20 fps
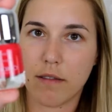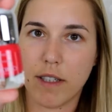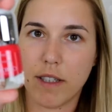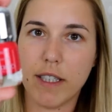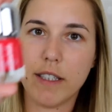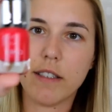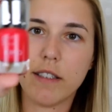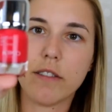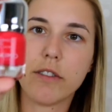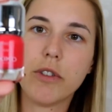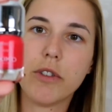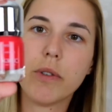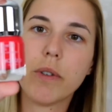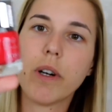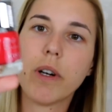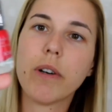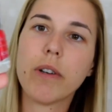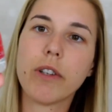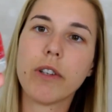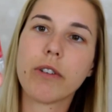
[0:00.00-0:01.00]
In this
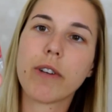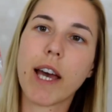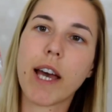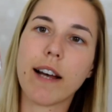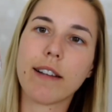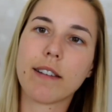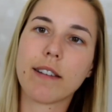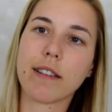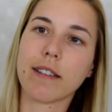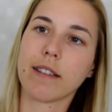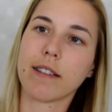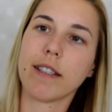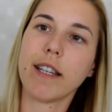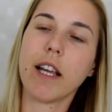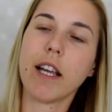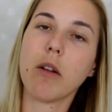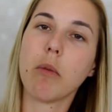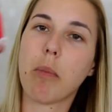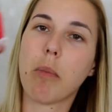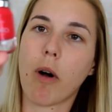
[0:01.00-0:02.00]
duo you get a
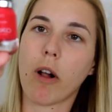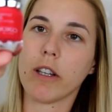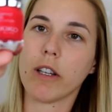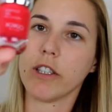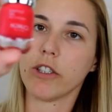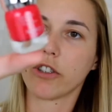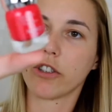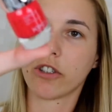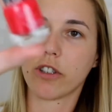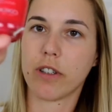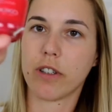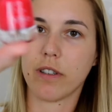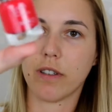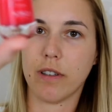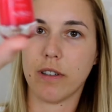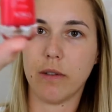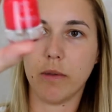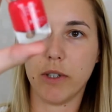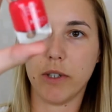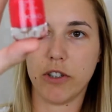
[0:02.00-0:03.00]
nail polish
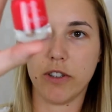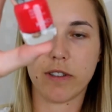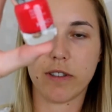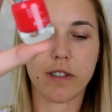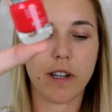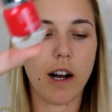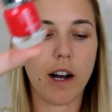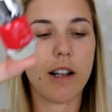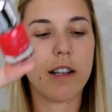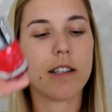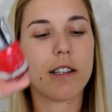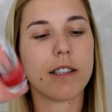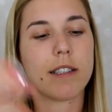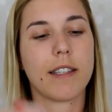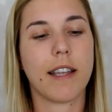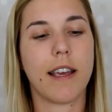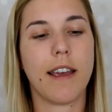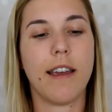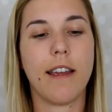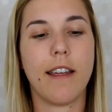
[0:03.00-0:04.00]
which is
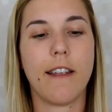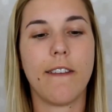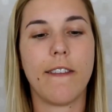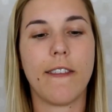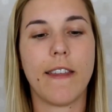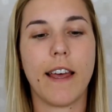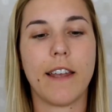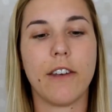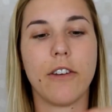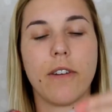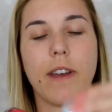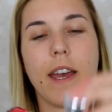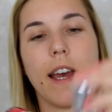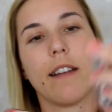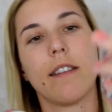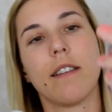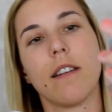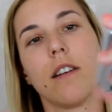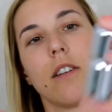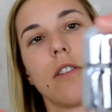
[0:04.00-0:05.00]
colored, and then you
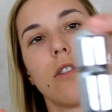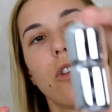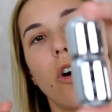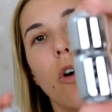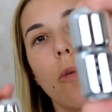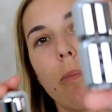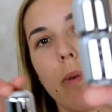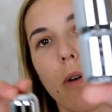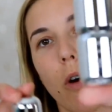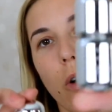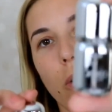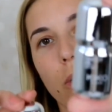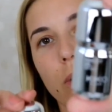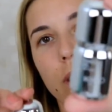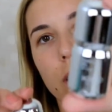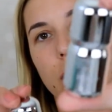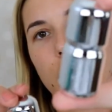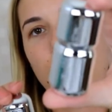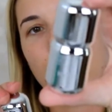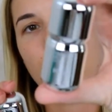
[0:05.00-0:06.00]
get a top coat